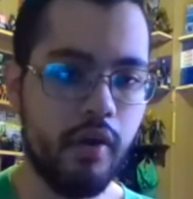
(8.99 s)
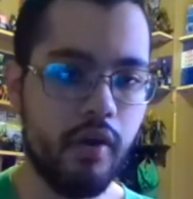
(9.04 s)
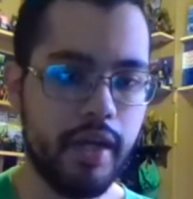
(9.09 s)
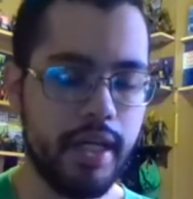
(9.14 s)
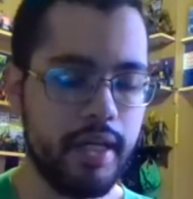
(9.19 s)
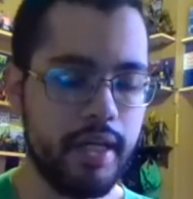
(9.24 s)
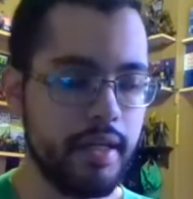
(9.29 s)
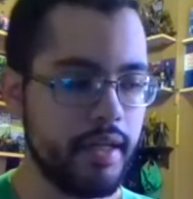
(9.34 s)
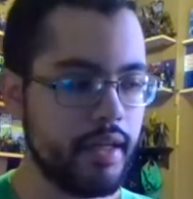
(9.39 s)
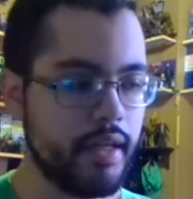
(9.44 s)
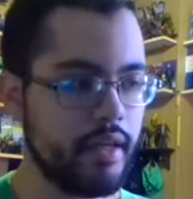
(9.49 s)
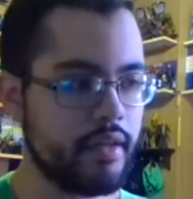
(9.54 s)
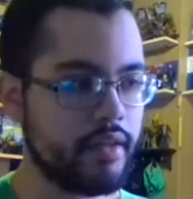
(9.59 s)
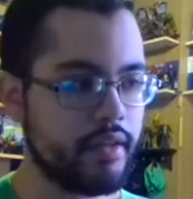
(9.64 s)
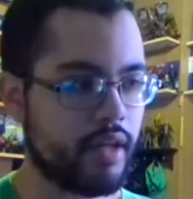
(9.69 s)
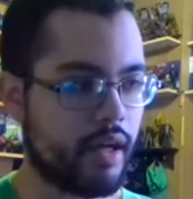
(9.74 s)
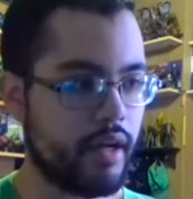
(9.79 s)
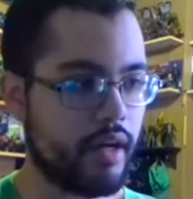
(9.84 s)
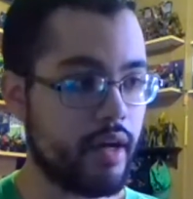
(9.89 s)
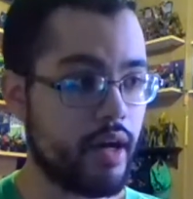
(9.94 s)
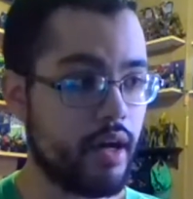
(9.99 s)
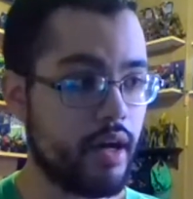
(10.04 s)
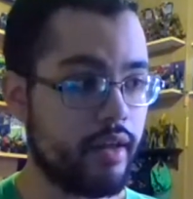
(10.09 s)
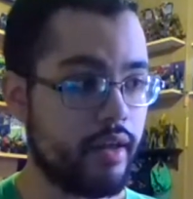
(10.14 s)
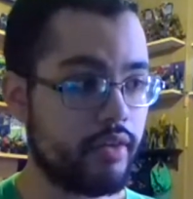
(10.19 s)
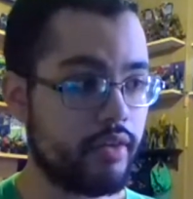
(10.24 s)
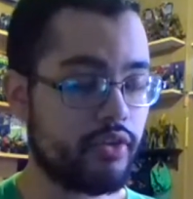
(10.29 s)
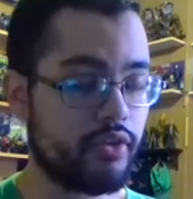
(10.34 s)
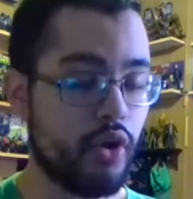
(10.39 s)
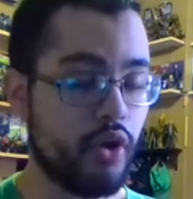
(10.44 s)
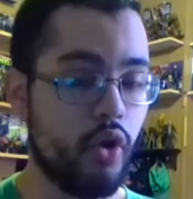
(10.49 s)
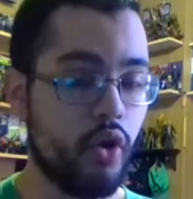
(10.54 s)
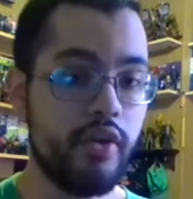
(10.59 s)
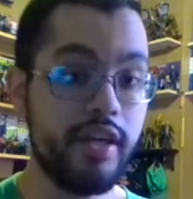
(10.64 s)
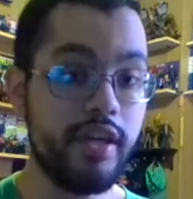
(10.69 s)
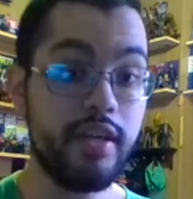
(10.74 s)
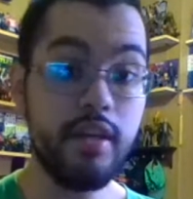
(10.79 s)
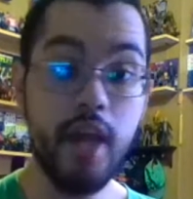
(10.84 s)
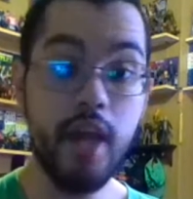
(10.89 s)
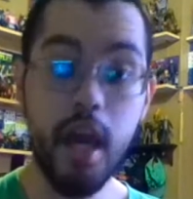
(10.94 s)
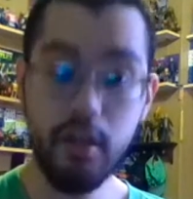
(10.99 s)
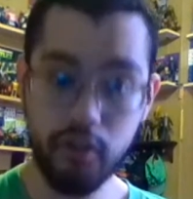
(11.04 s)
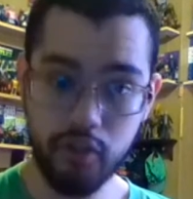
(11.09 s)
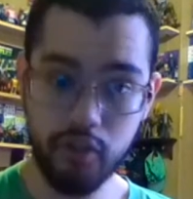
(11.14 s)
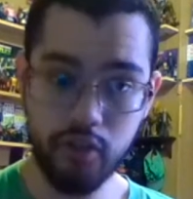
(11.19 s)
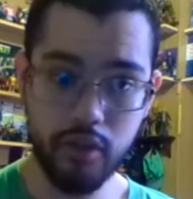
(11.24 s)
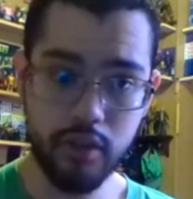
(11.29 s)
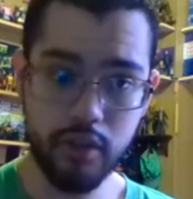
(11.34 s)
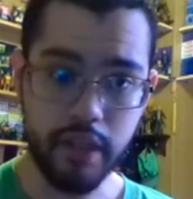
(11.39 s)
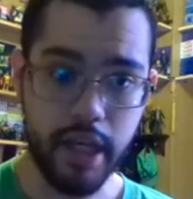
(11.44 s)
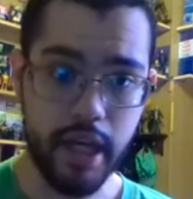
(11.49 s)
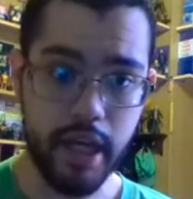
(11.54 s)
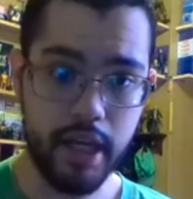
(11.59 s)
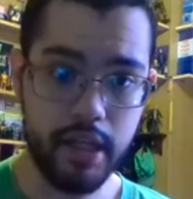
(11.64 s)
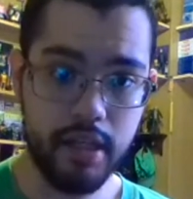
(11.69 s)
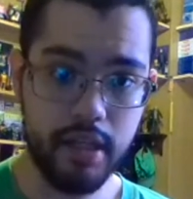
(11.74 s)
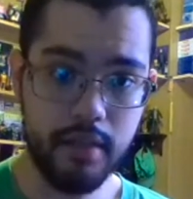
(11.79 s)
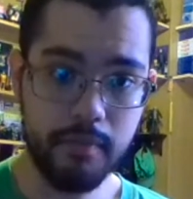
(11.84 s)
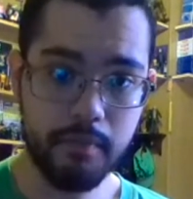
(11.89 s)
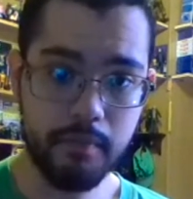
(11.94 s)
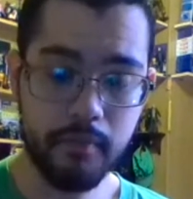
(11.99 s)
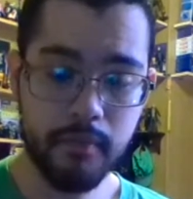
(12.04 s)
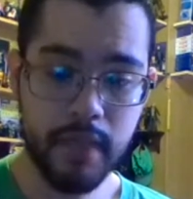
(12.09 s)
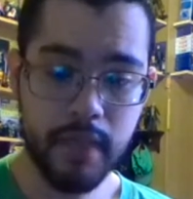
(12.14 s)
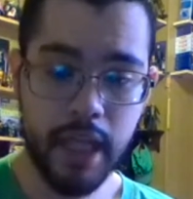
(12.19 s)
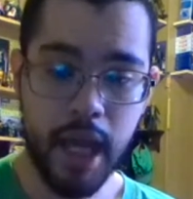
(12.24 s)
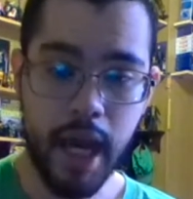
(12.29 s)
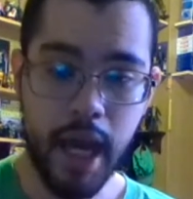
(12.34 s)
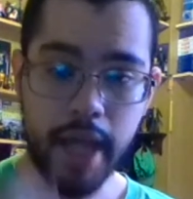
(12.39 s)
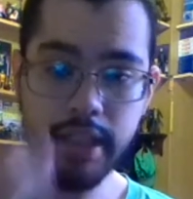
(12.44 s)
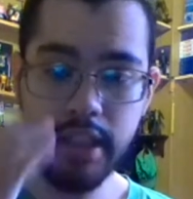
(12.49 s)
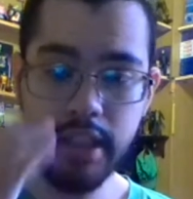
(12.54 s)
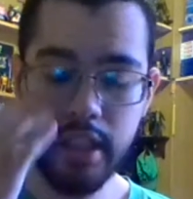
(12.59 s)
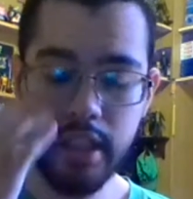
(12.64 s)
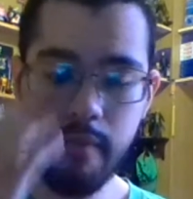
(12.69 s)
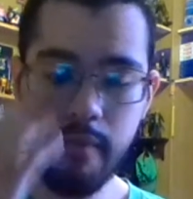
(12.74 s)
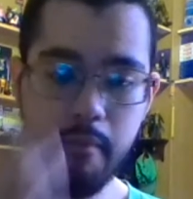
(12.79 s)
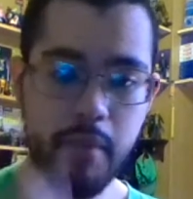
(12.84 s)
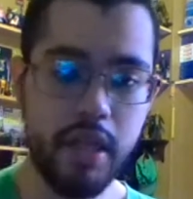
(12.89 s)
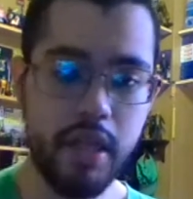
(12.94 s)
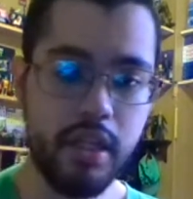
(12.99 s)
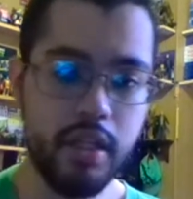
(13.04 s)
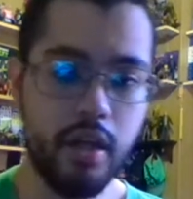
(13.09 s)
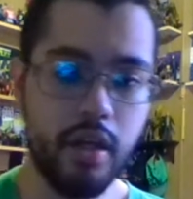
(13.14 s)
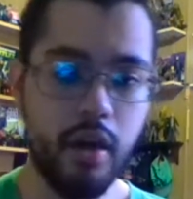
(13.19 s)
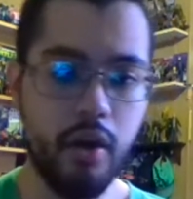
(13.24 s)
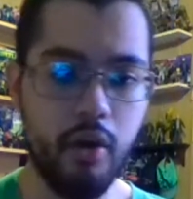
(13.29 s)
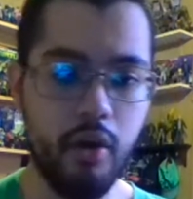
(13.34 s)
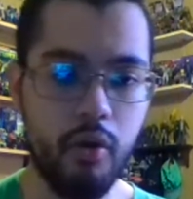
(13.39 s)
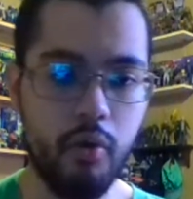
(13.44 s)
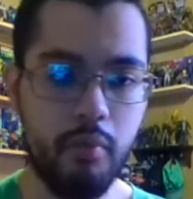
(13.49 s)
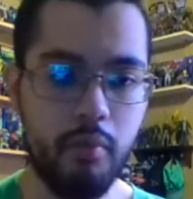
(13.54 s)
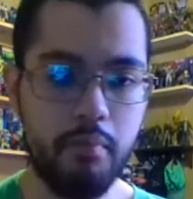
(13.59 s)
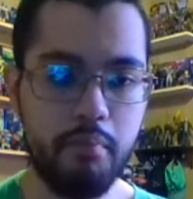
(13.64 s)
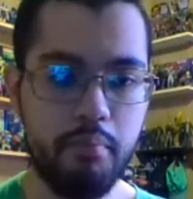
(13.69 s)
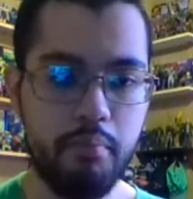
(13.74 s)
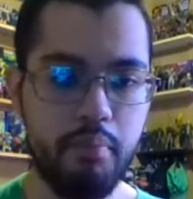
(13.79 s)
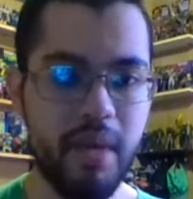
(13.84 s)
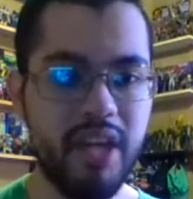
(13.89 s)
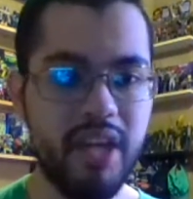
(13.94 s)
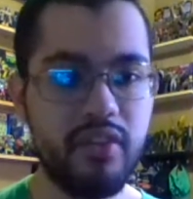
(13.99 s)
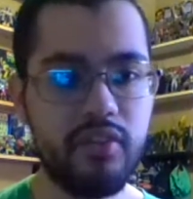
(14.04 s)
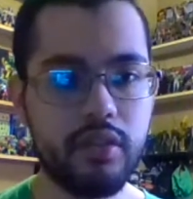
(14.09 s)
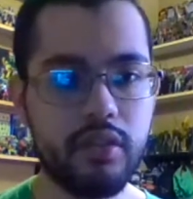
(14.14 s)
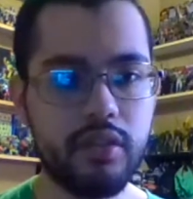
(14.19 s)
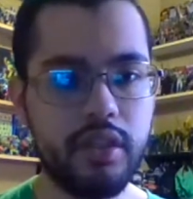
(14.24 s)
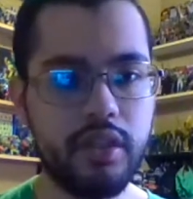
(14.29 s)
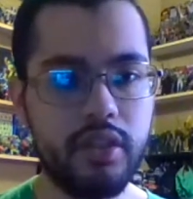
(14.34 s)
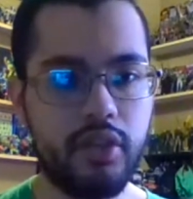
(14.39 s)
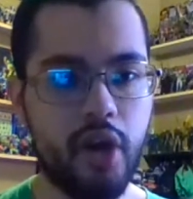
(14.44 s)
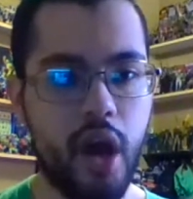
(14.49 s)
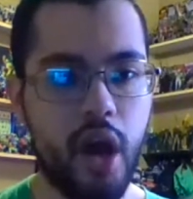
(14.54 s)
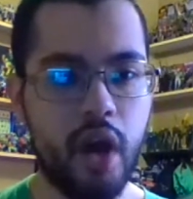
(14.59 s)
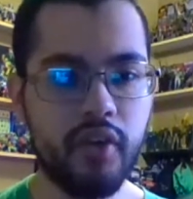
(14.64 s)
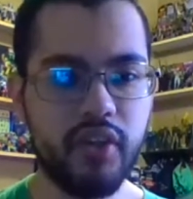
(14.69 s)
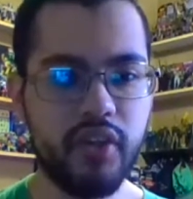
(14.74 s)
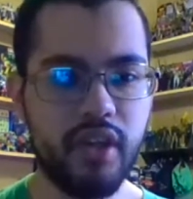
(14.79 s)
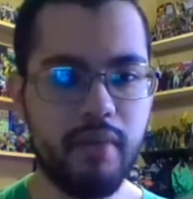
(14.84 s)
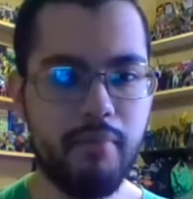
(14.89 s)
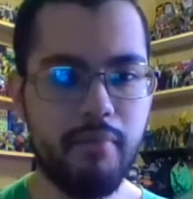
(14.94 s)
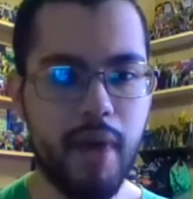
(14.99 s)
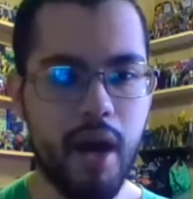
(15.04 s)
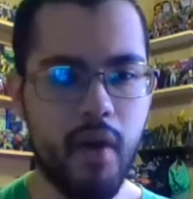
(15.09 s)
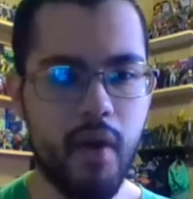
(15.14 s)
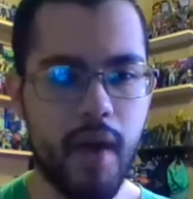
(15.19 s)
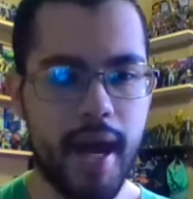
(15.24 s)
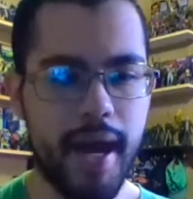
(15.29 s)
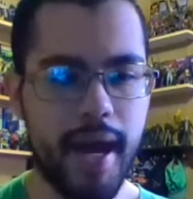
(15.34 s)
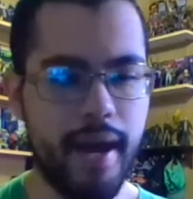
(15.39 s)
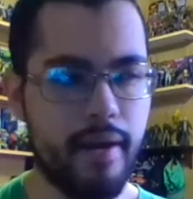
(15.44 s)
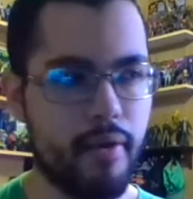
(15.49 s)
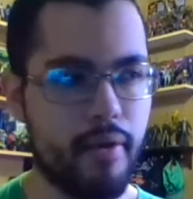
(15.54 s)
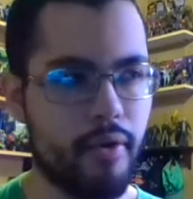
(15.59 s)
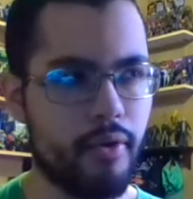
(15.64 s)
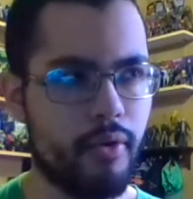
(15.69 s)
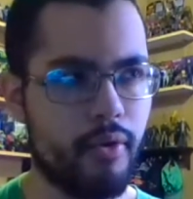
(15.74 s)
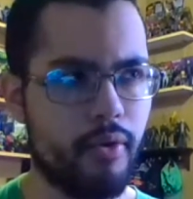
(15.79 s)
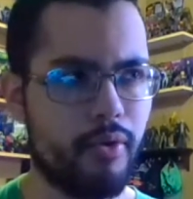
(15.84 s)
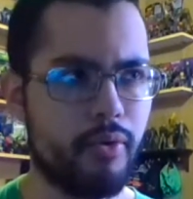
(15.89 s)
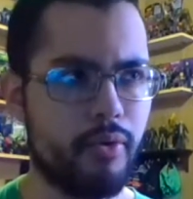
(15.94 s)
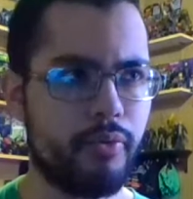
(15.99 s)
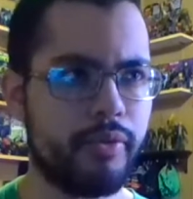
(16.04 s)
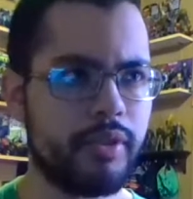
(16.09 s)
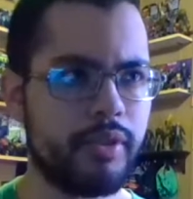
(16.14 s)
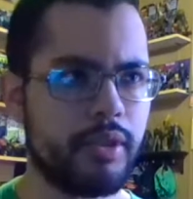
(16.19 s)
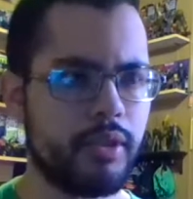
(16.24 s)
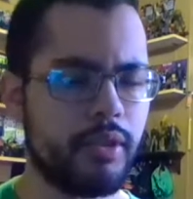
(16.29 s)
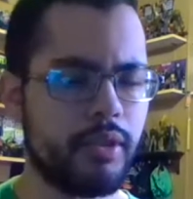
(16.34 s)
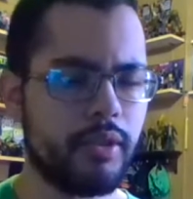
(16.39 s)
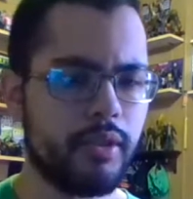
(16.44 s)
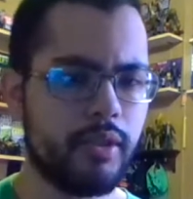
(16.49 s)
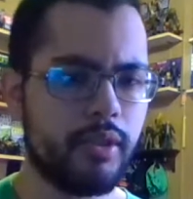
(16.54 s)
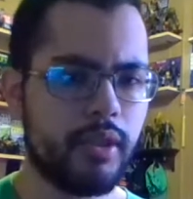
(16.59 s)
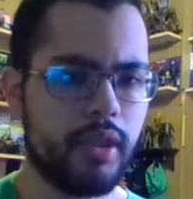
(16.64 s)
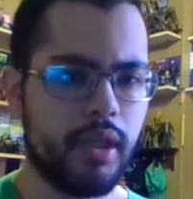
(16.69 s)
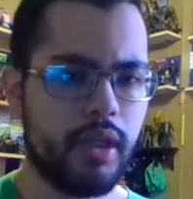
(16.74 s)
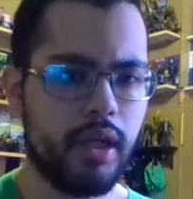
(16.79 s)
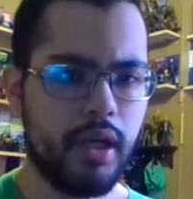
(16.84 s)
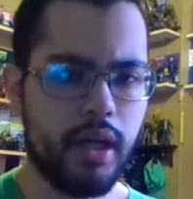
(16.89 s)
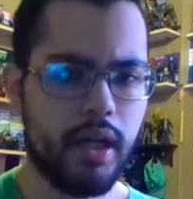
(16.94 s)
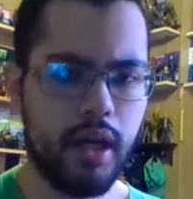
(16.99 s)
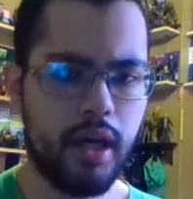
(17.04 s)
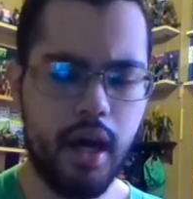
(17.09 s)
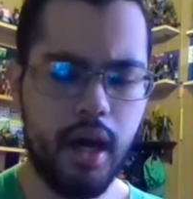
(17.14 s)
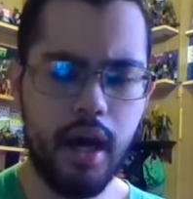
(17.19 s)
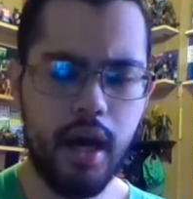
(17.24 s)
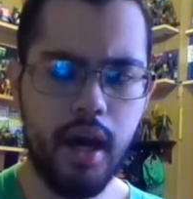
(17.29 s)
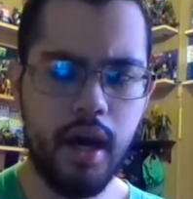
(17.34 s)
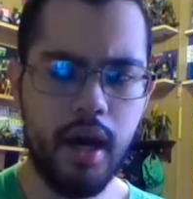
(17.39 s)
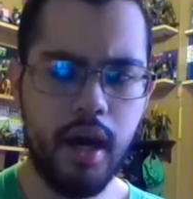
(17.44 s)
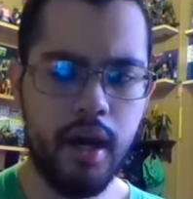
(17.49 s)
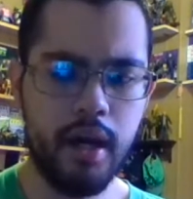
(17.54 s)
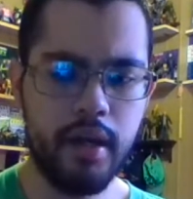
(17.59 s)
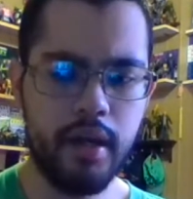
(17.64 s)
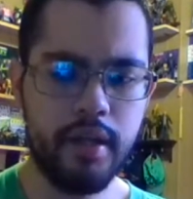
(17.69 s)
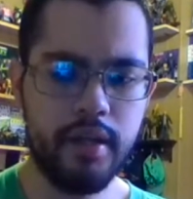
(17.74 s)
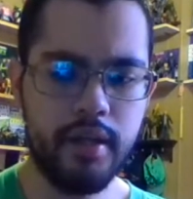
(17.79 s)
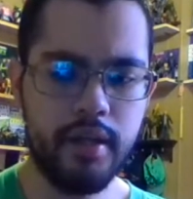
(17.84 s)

And so yesterday I did a video basically talking about how NECA